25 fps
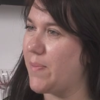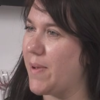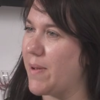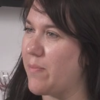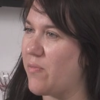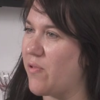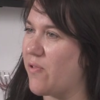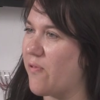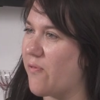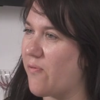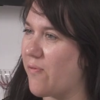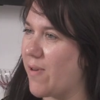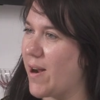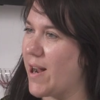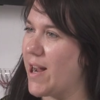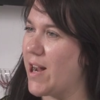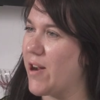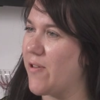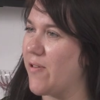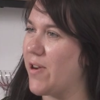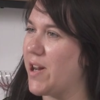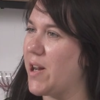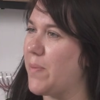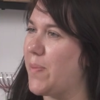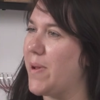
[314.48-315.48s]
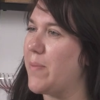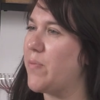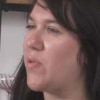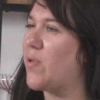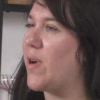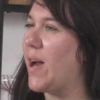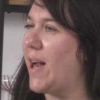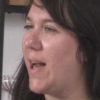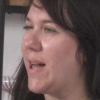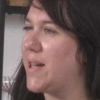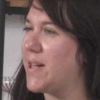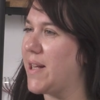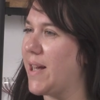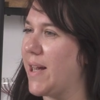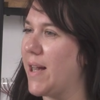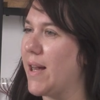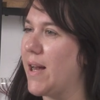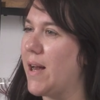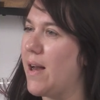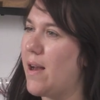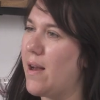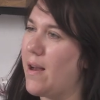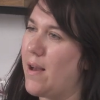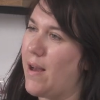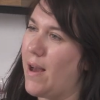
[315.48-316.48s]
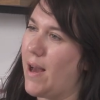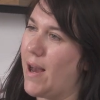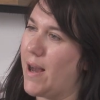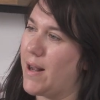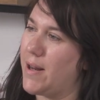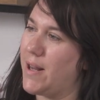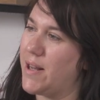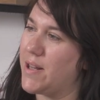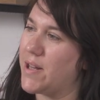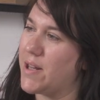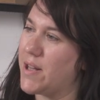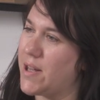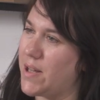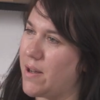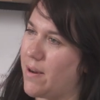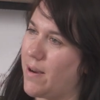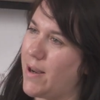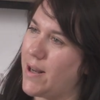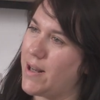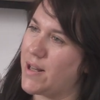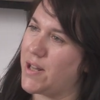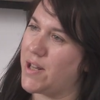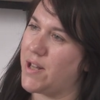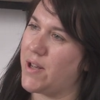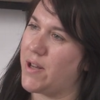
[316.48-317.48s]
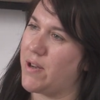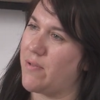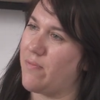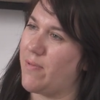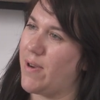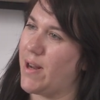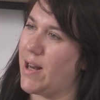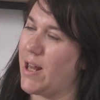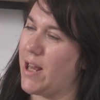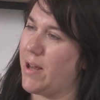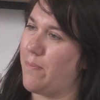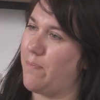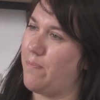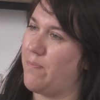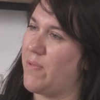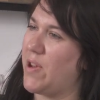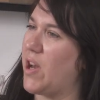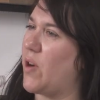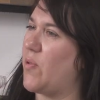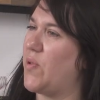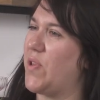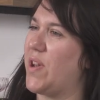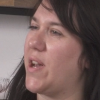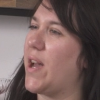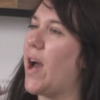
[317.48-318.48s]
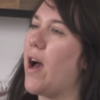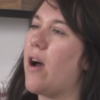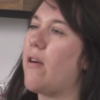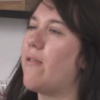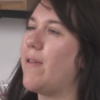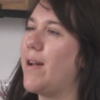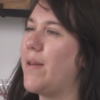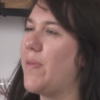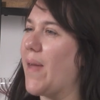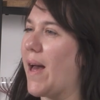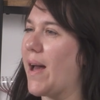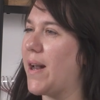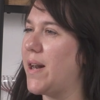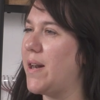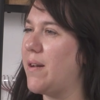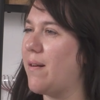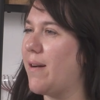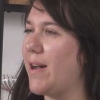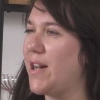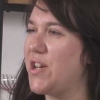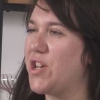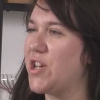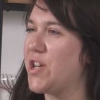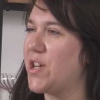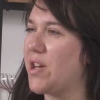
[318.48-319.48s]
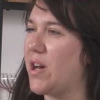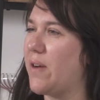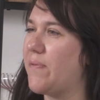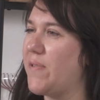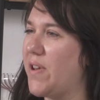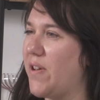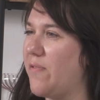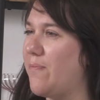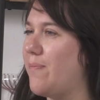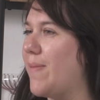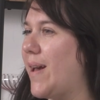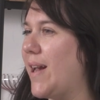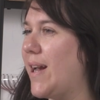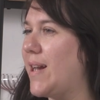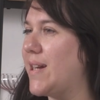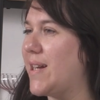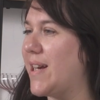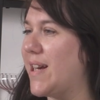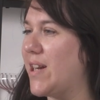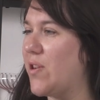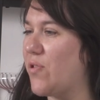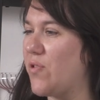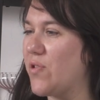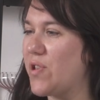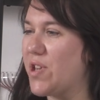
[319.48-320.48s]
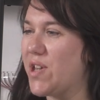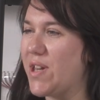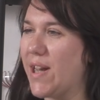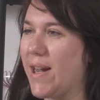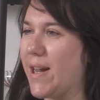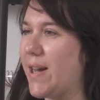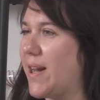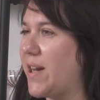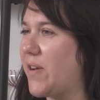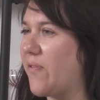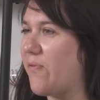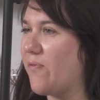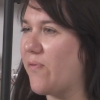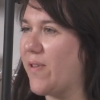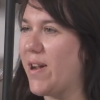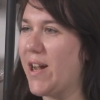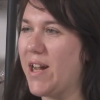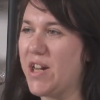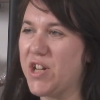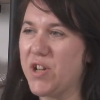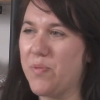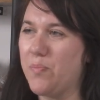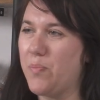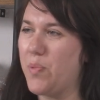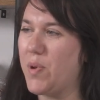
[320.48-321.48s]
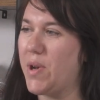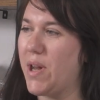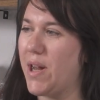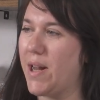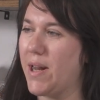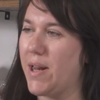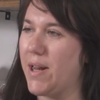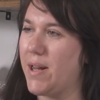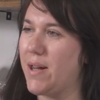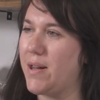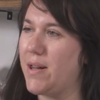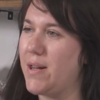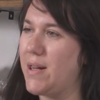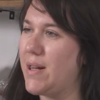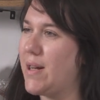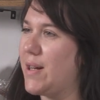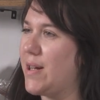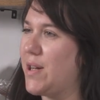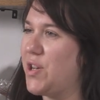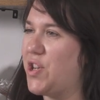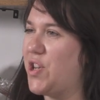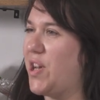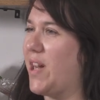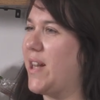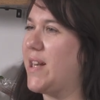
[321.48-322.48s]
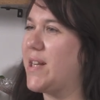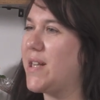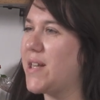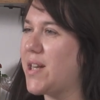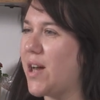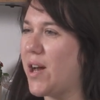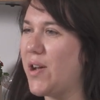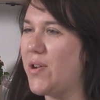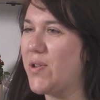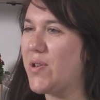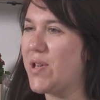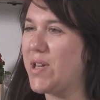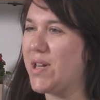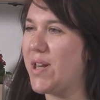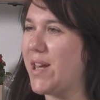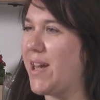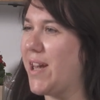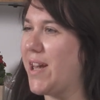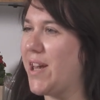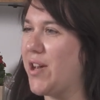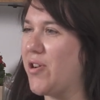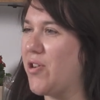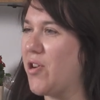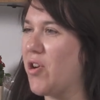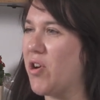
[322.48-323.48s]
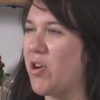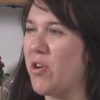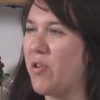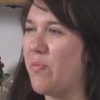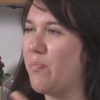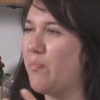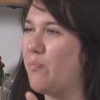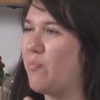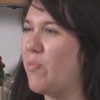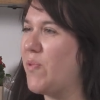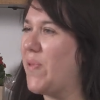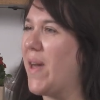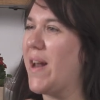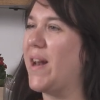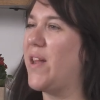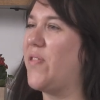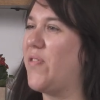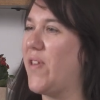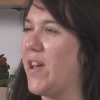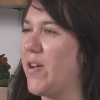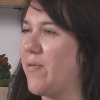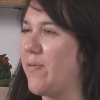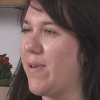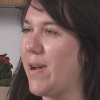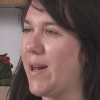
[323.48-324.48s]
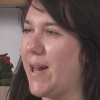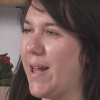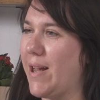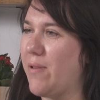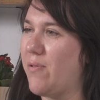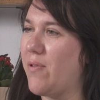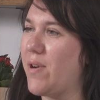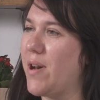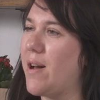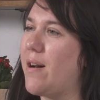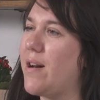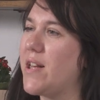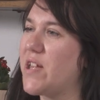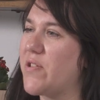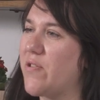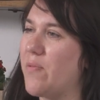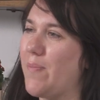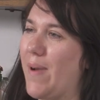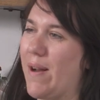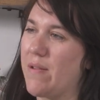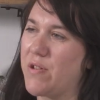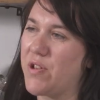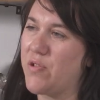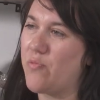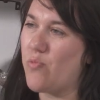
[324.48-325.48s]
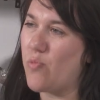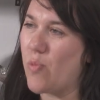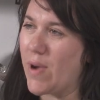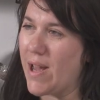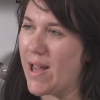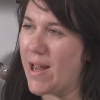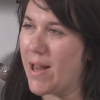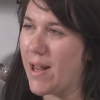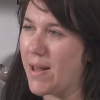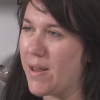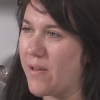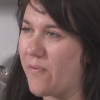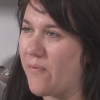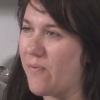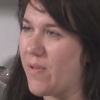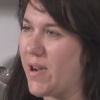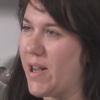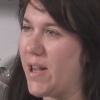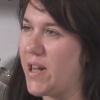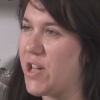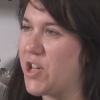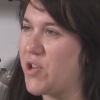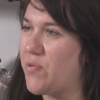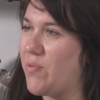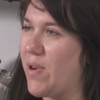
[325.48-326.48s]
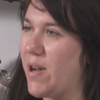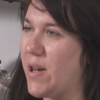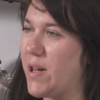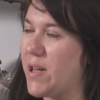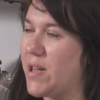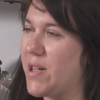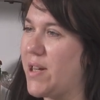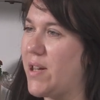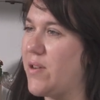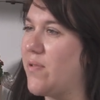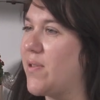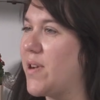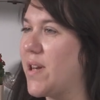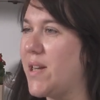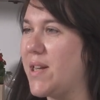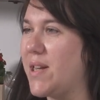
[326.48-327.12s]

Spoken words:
is a bit more fragrant, a bit more heady, and it's designed to really go with your curry that night just after you've made it, or stick it in the fridge and put it in a cheese toastie or with anything really. It will last for about a week in the fridge in a sealed